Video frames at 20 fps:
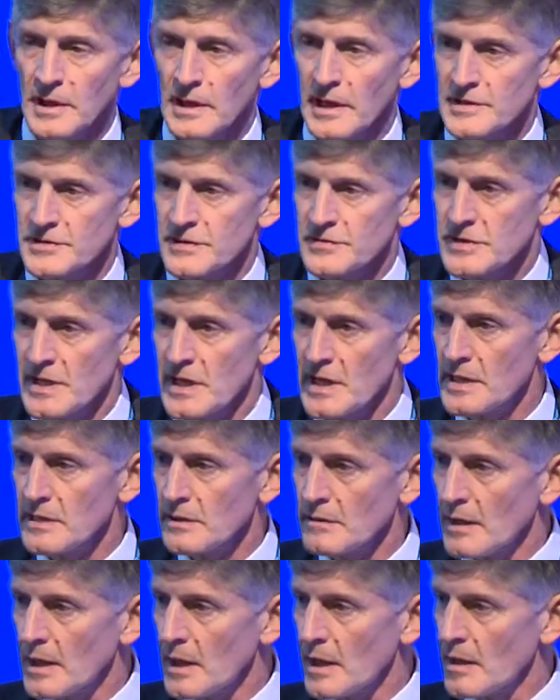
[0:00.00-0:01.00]
As I've said
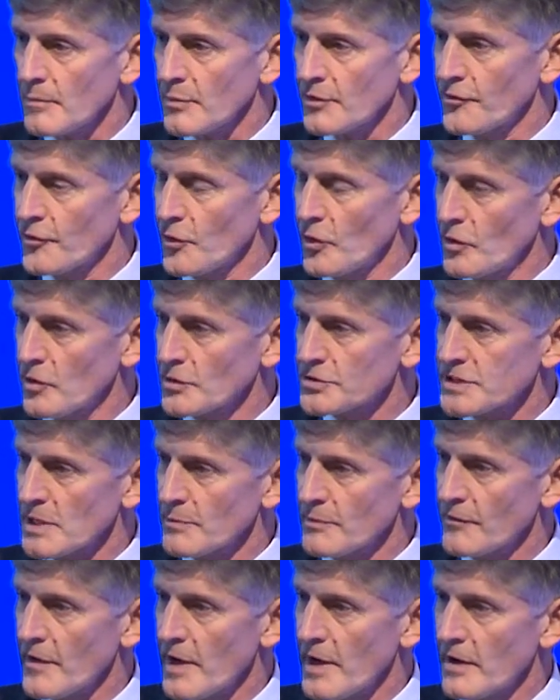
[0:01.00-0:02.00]
uh, before,
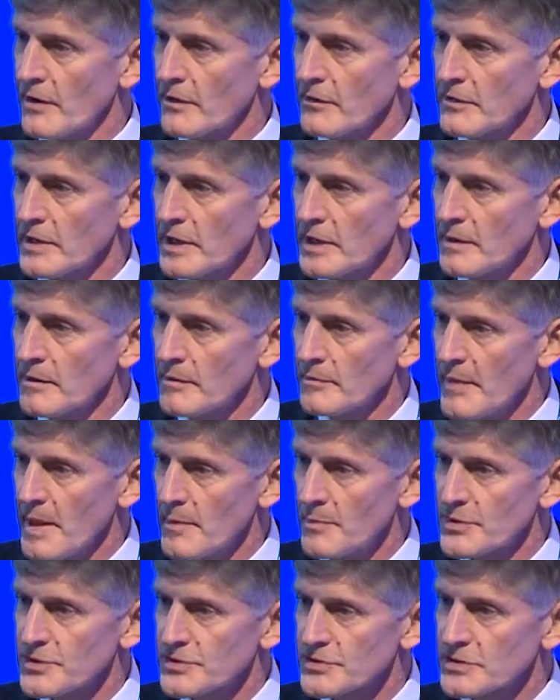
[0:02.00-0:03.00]
some of our uh,
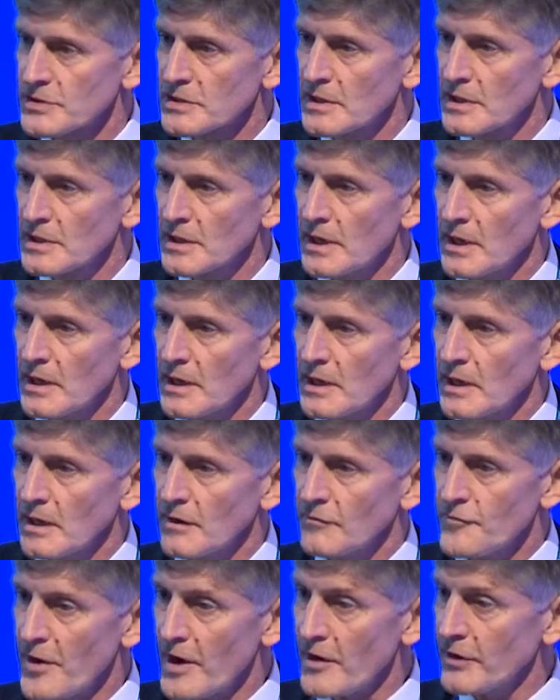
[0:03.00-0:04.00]
members uh,
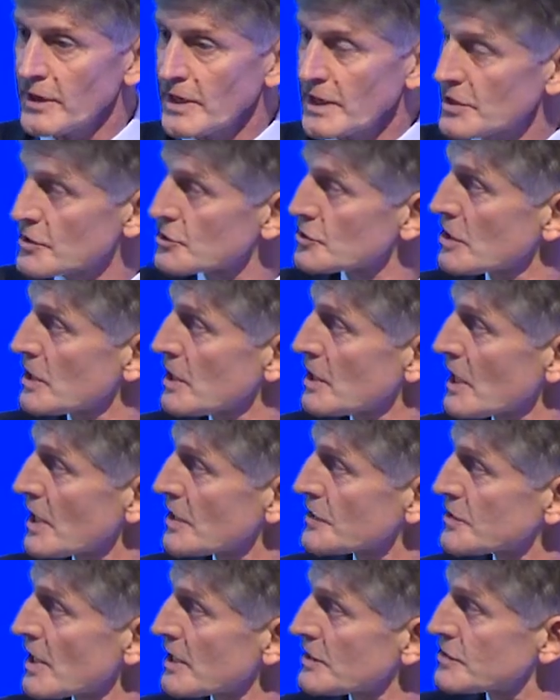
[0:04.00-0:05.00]
are very energy
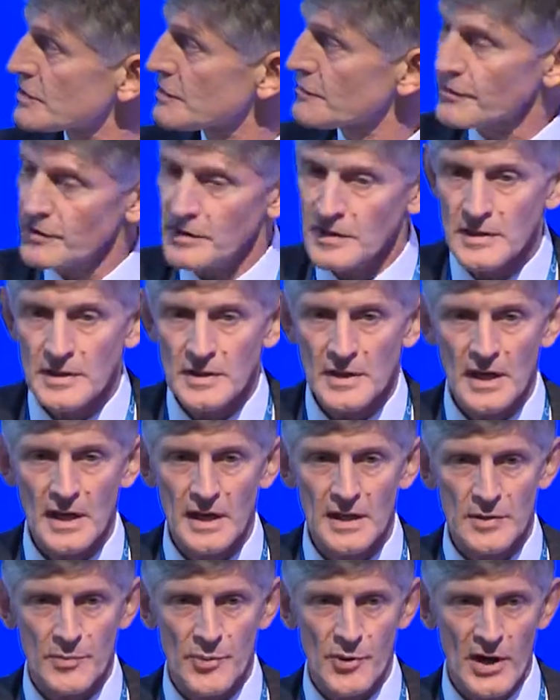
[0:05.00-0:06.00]
intensive.
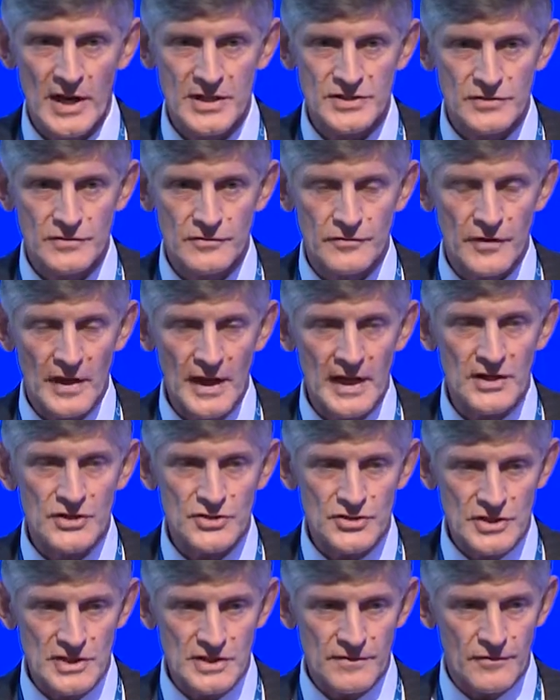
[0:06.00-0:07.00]
Uh, the price of
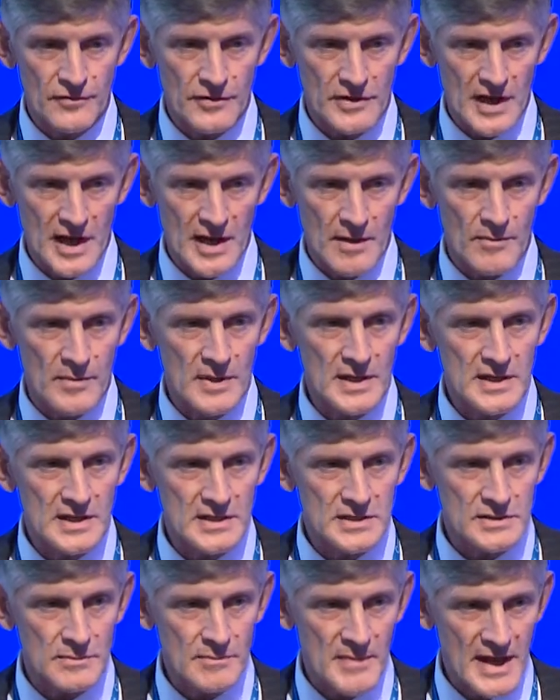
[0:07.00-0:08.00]
energy for them
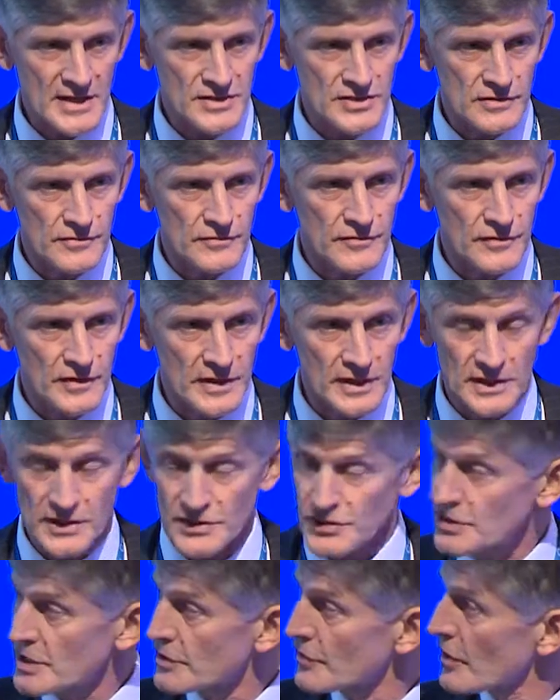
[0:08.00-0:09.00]
is a massive uh,
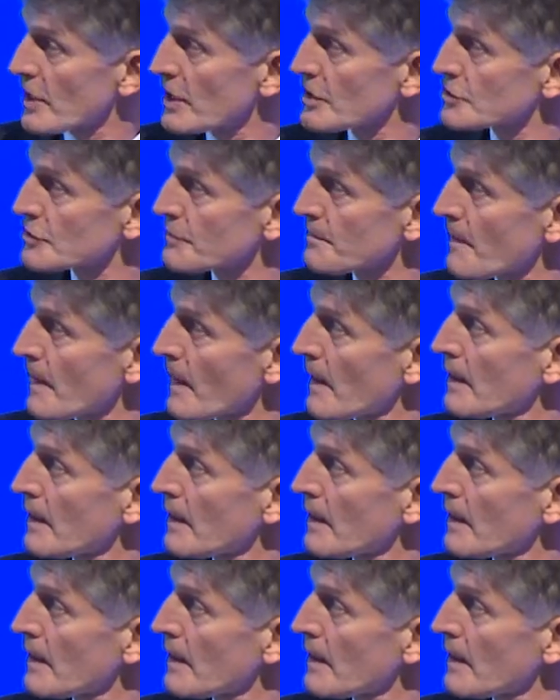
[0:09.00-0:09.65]
consideration.